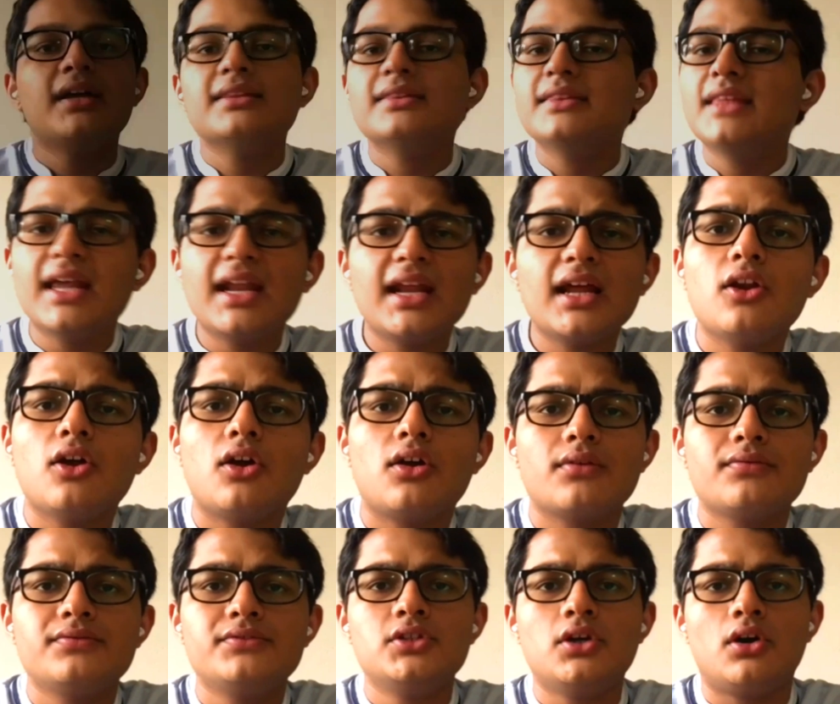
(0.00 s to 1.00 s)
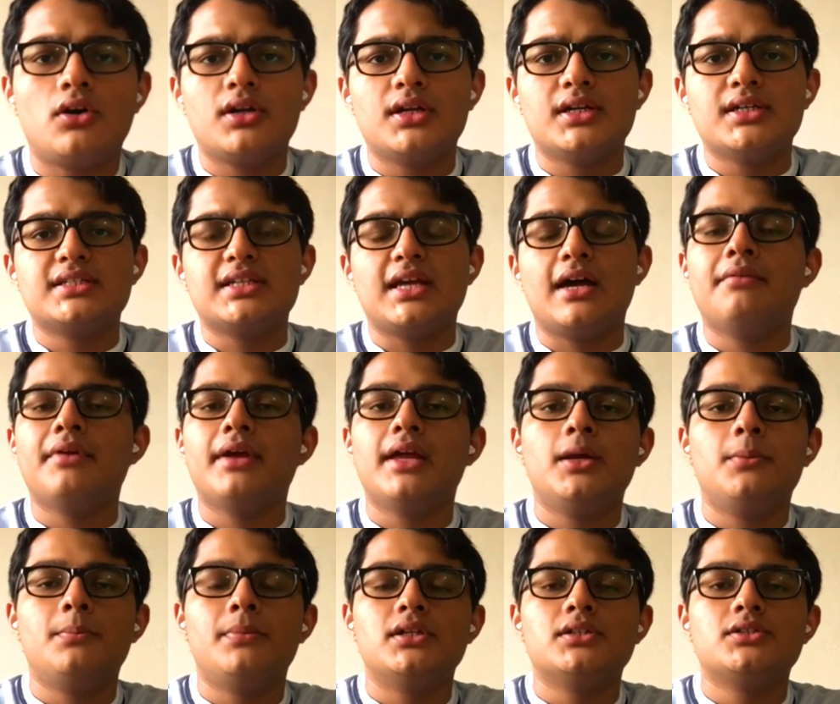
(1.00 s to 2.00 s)
There are a lot of genres
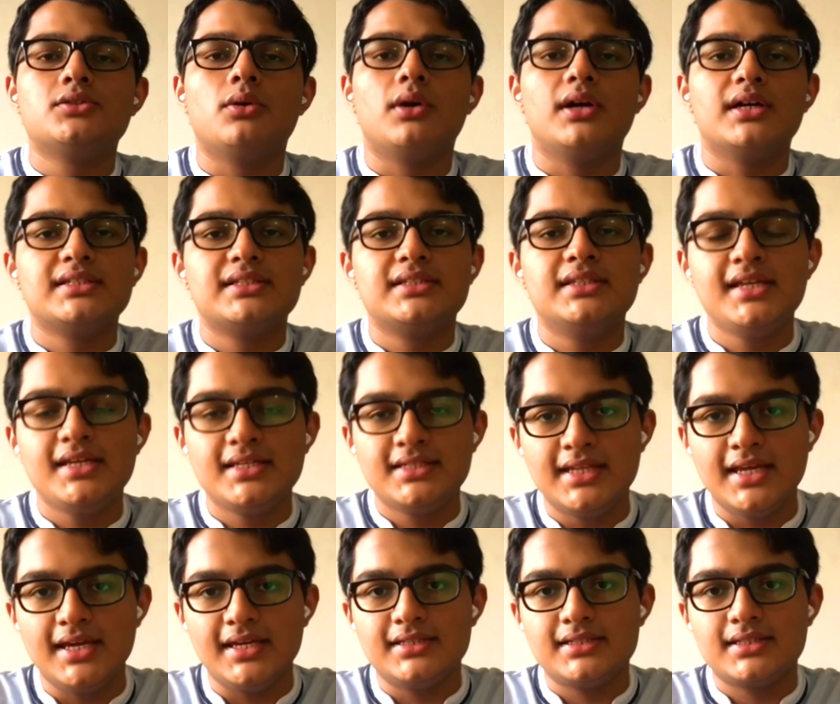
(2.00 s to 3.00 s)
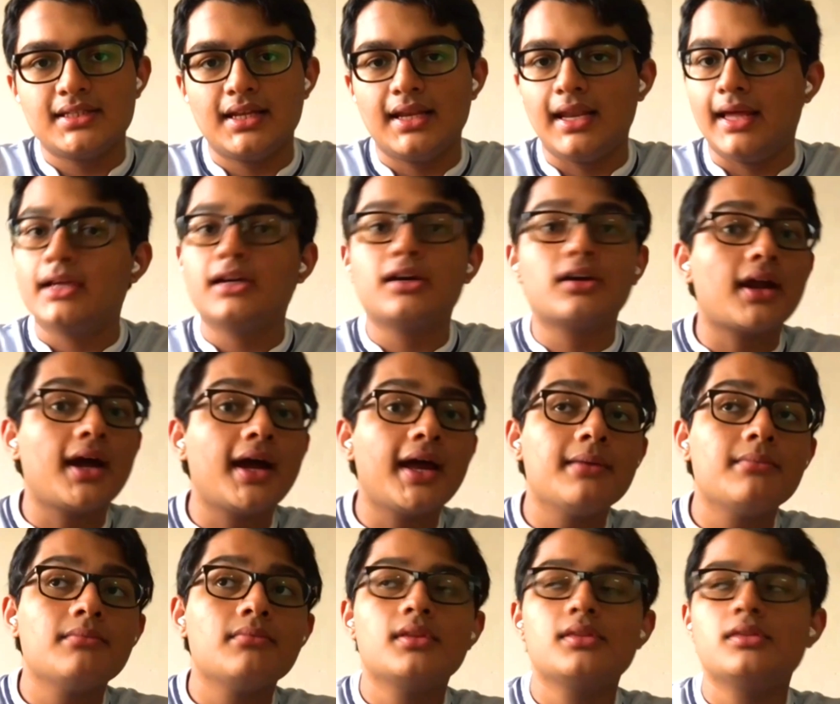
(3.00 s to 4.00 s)
available to us these days, like
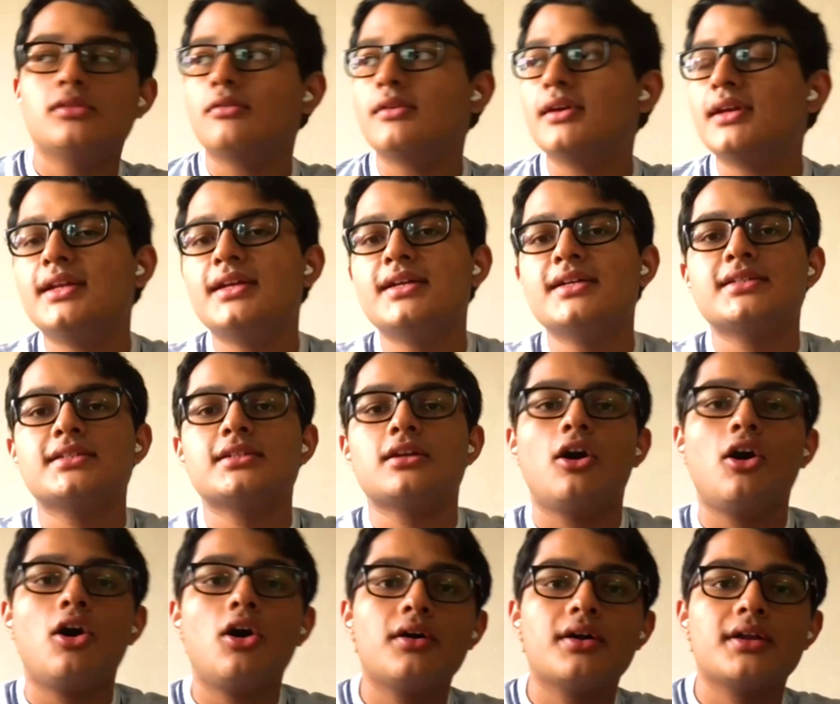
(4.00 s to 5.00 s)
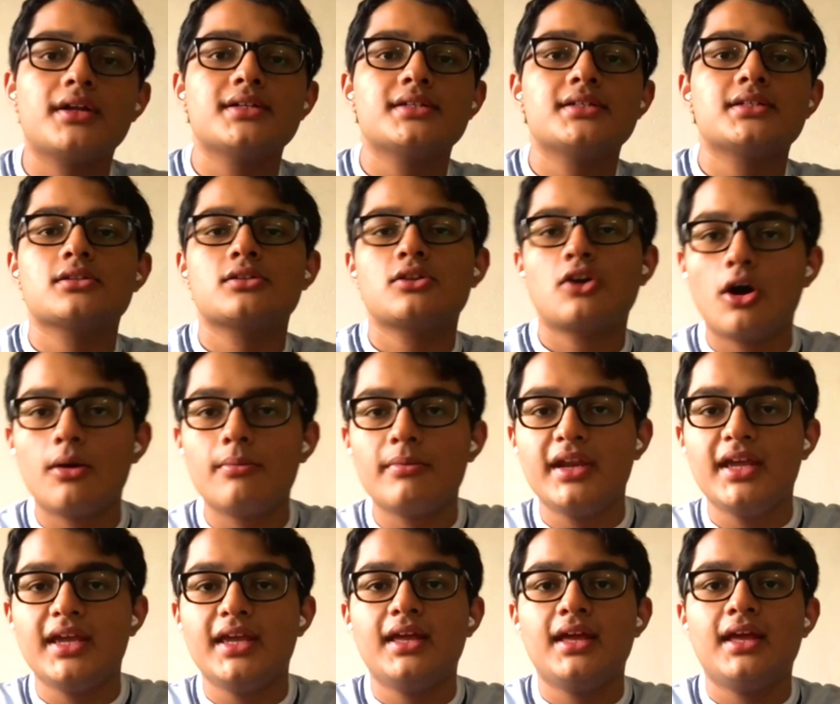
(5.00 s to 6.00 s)
crime, thrillers, horrors,
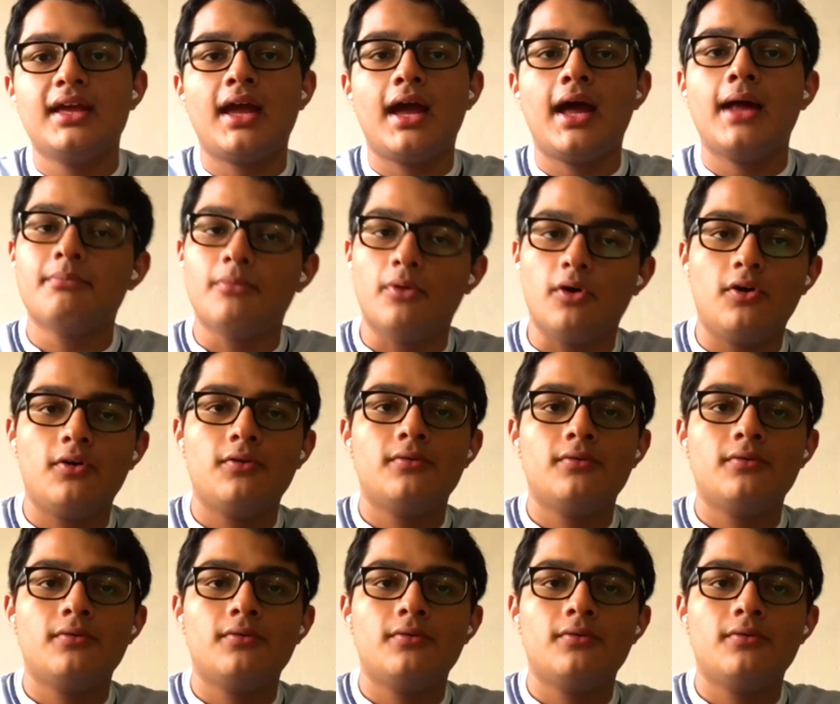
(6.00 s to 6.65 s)
comedy, and more.